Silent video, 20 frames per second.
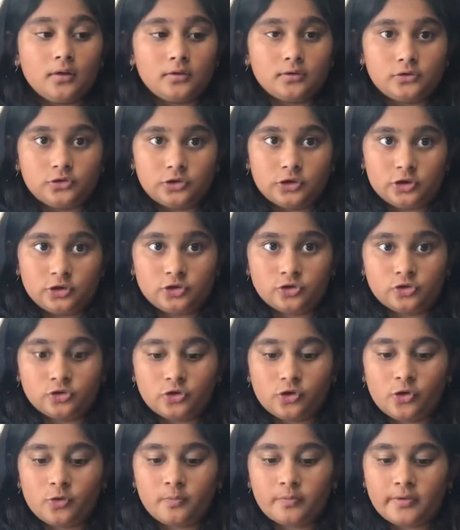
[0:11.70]
dish
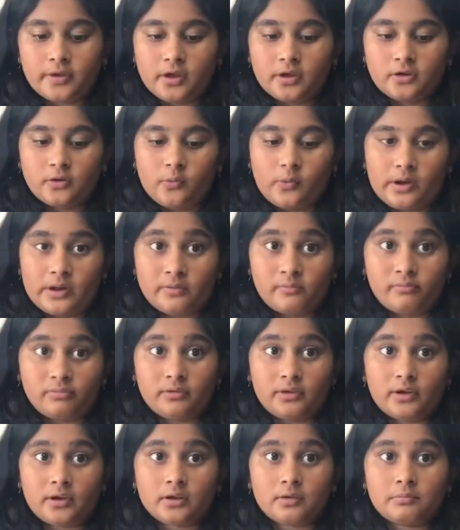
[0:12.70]
soap, and a white
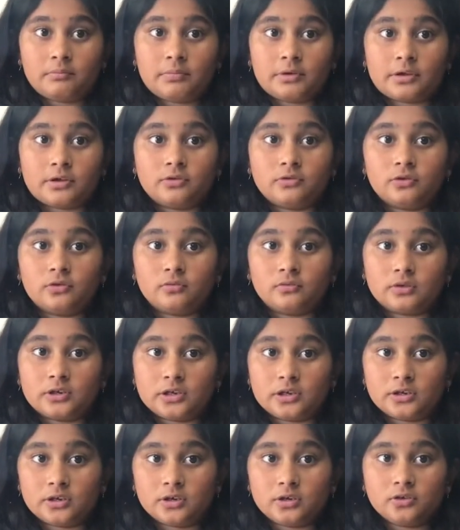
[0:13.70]
plate. But you don't need
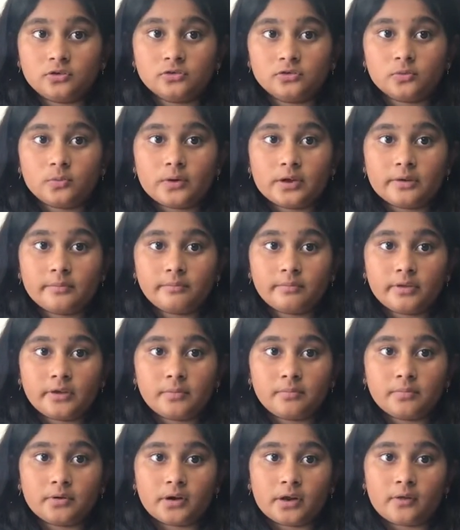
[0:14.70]
to use a white plate,
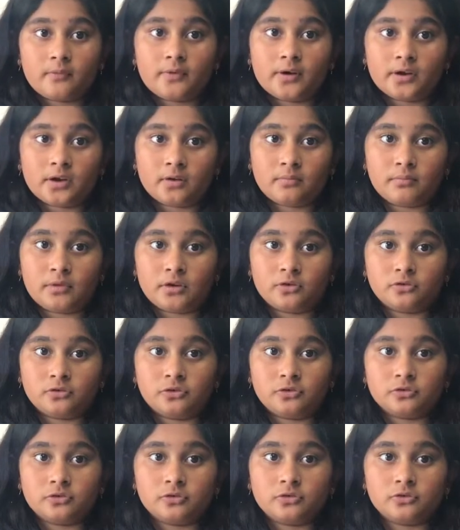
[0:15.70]
but I recommend you
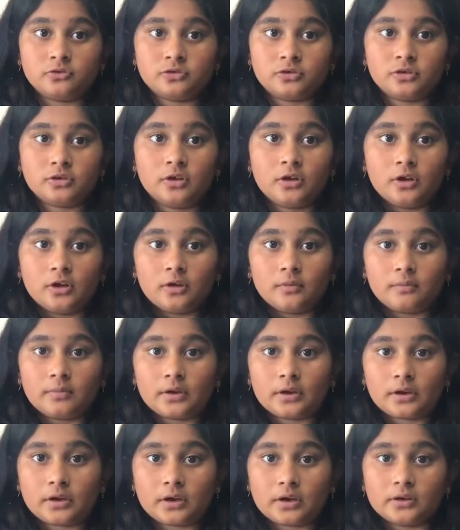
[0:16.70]
use it
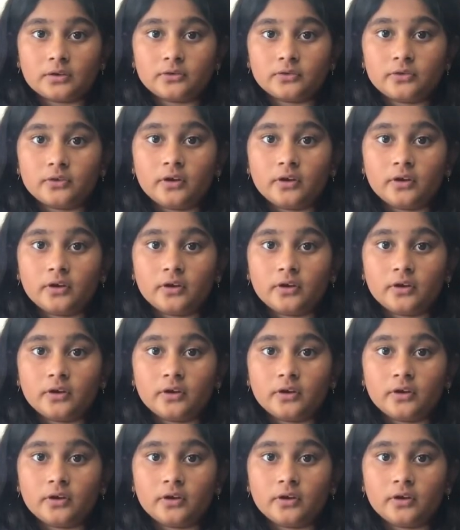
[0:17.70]
because